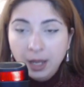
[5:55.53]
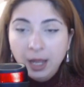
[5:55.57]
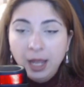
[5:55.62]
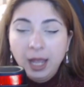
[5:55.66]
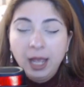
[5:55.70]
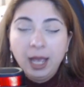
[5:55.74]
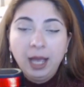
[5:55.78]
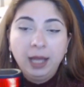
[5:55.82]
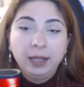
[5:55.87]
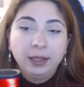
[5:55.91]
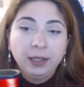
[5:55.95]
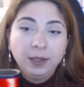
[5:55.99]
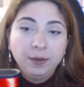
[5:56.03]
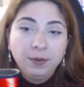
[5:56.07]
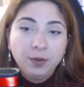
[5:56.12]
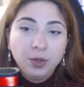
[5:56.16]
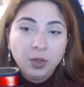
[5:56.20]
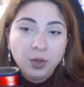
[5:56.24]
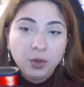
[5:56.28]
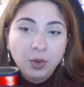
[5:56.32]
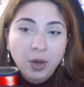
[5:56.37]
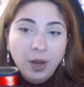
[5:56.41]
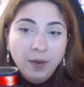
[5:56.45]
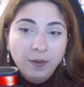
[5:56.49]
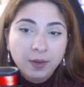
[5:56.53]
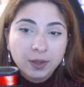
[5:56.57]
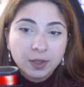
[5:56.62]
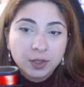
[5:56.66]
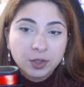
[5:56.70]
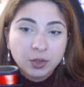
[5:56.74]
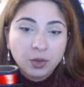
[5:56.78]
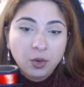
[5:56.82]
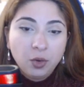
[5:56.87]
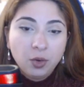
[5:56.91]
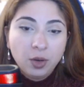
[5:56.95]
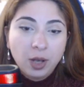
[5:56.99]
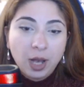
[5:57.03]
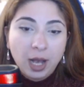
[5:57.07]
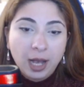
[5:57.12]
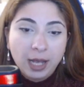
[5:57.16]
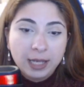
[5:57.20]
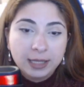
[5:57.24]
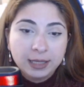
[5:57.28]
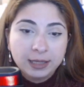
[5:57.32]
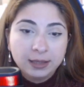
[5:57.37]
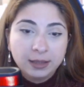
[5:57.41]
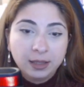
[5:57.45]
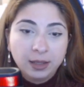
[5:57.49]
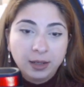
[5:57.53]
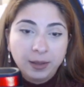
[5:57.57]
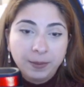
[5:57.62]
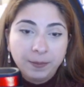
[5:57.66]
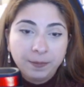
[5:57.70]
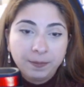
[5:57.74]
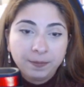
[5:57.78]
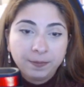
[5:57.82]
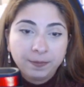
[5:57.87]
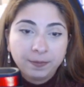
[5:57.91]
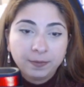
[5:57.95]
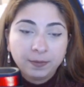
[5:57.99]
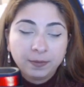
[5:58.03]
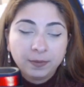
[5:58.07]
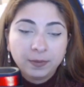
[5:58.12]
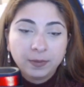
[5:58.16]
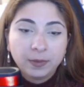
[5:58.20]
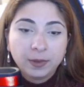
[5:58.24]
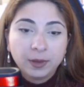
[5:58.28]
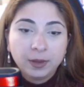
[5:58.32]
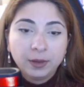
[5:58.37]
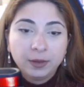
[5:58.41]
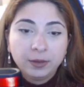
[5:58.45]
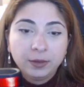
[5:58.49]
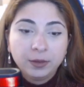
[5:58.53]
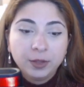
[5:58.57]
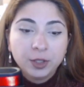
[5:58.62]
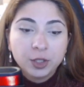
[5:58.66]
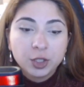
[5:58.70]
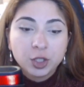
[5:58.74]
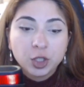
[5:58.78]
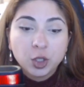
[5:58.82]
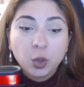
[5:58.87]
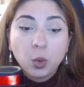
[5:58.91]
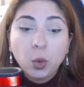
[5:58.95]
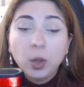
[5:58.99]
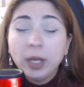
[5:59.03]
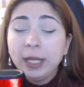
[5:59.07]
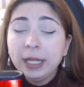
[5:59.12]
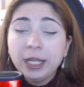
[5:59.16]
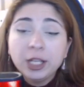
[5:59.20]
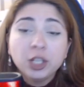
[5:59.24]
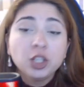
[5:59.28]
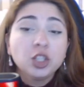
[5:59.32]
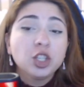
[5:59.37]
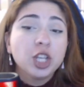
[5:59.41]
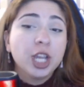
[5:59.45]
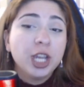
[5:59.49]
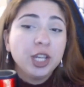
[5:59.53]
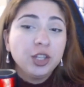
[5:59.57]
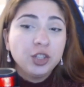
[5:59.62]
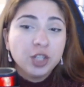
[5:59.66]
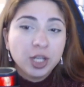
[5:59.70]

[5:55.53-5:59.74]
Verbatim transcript: And if you ever saw, guys, the this queen exchange